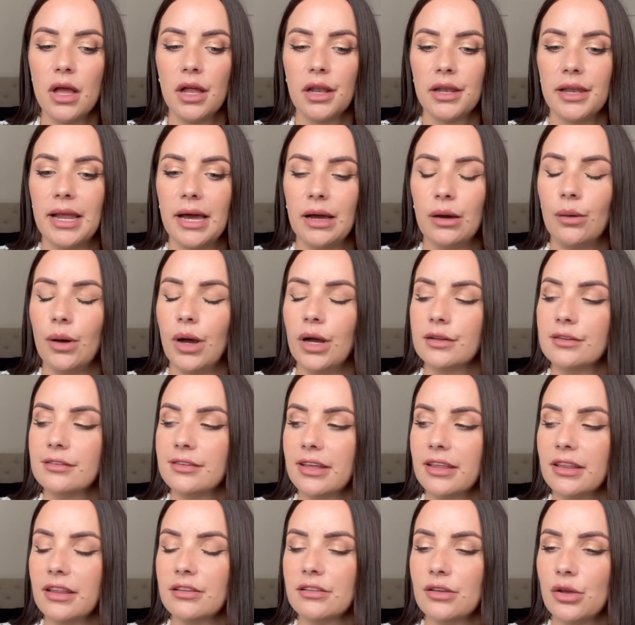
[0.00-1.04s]
Now, I'd
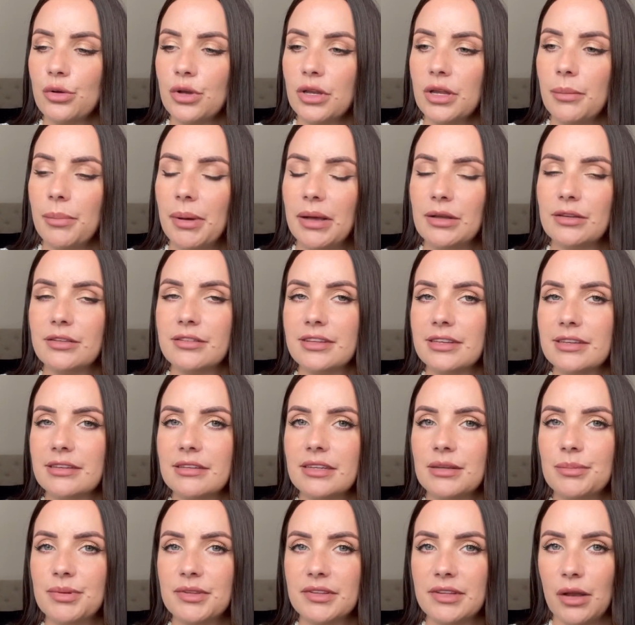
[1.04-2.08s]
say there's only about
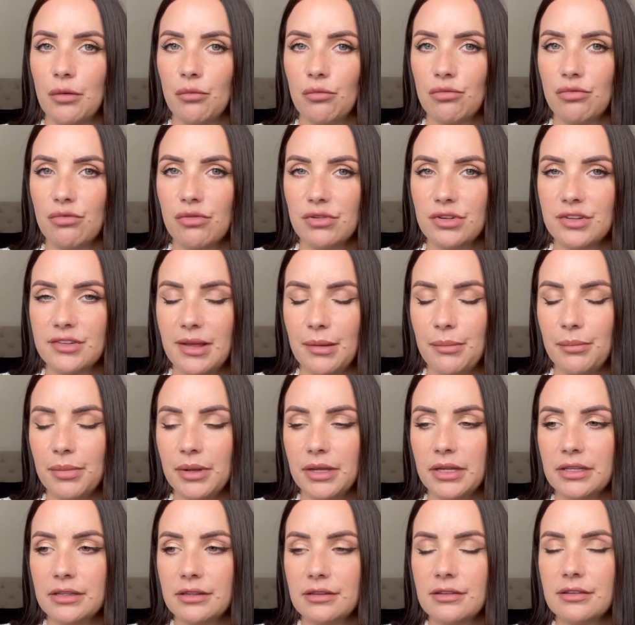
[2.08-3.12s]
60%
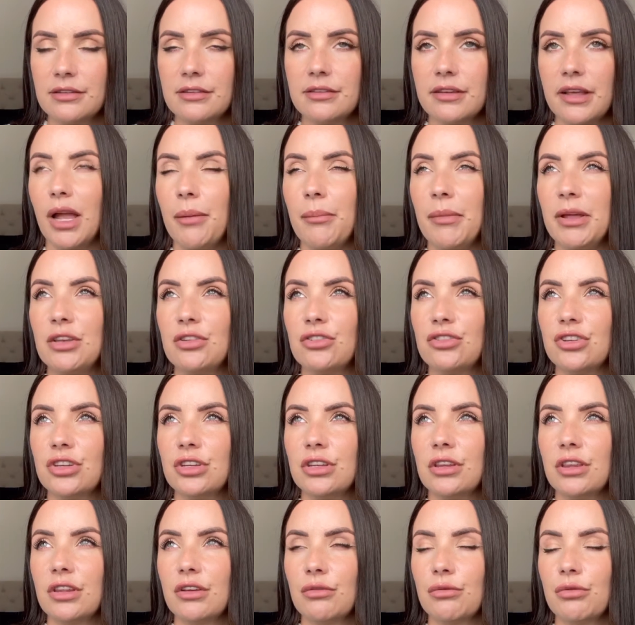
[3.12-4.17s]
resemblance. I
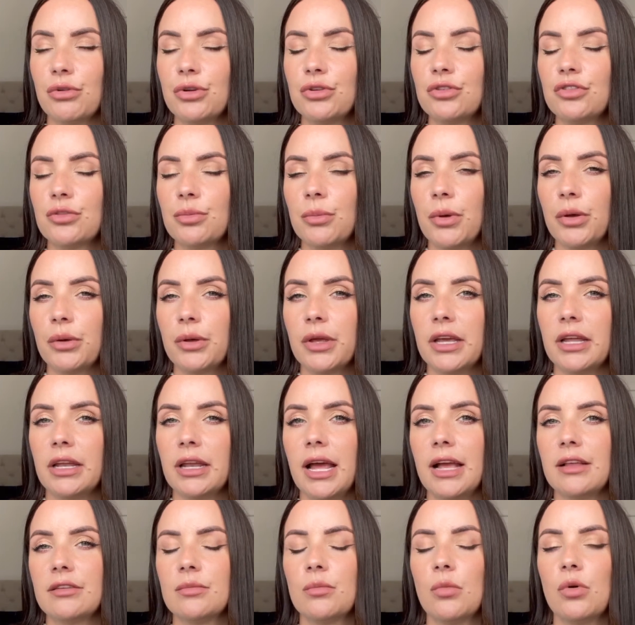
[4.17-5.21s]
mentioned that Rouge Smoking
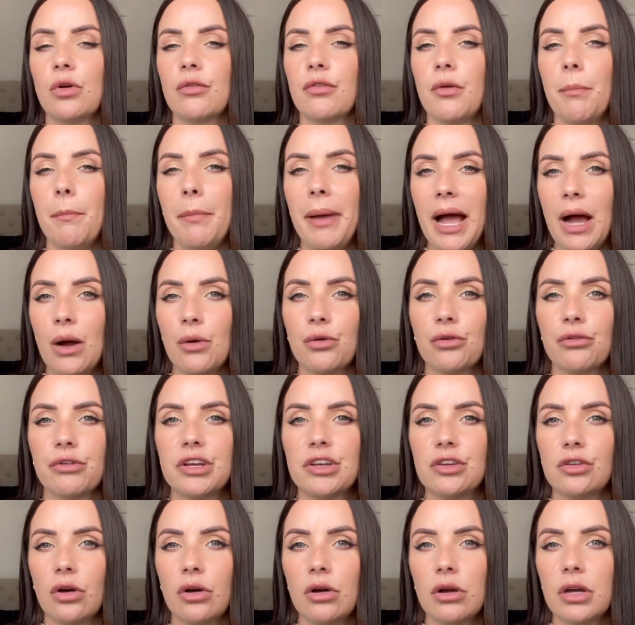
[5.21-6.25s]
has more of a powdery
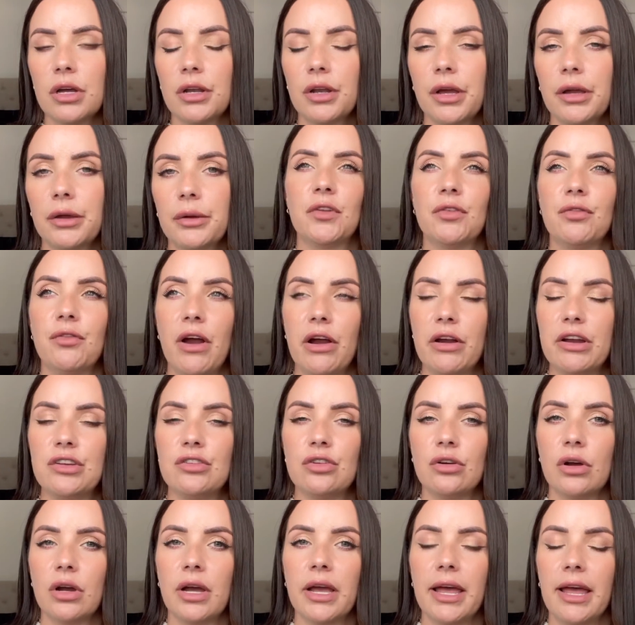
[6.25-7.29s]
tonka note. It's very
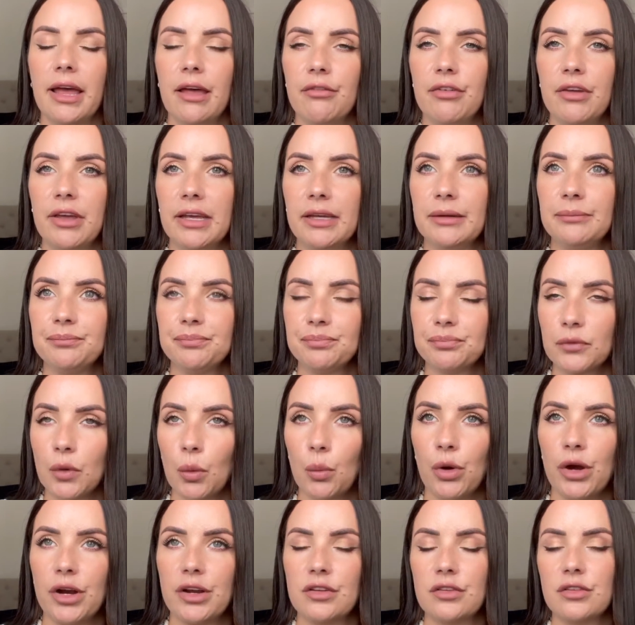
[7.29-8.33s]
tonka heavy,
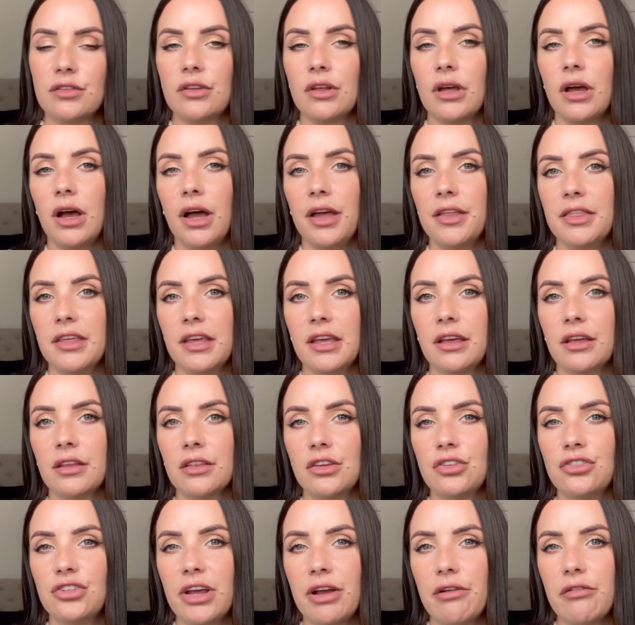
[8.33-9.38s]
whereas I think
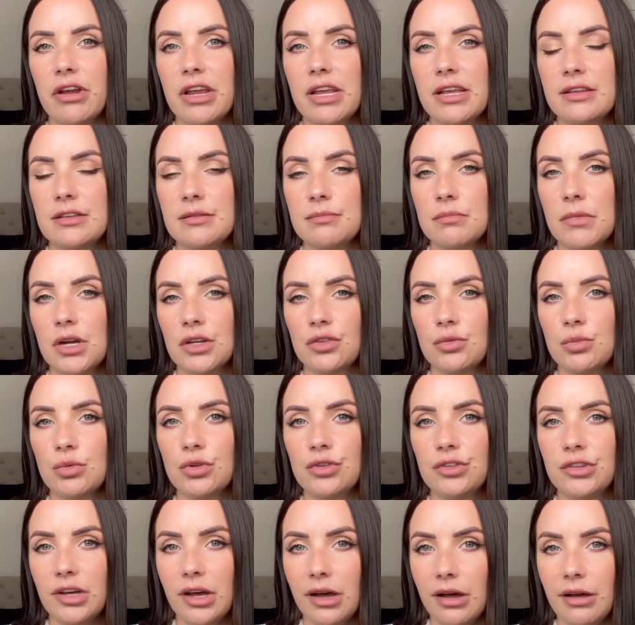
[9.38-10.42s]
the cherry is much more
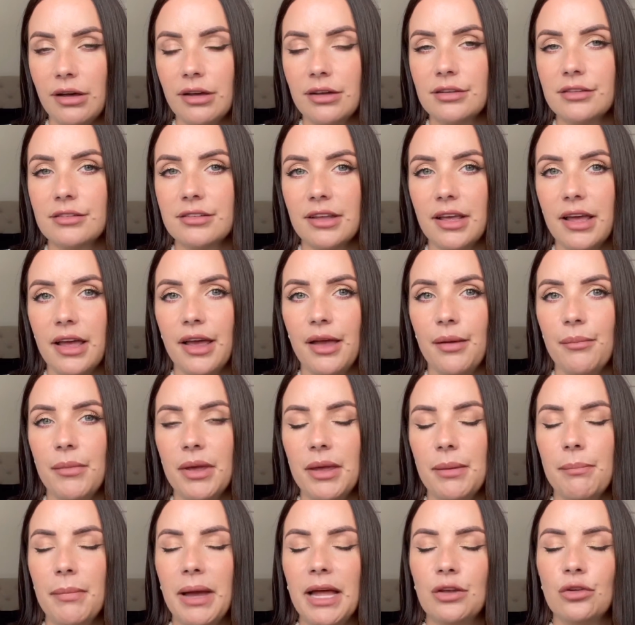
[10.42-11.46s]
tart um,
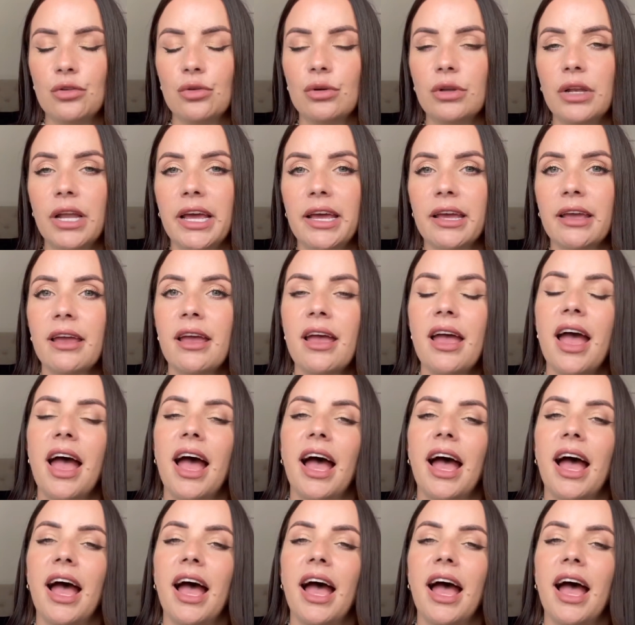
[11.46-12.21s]
in Mandorle.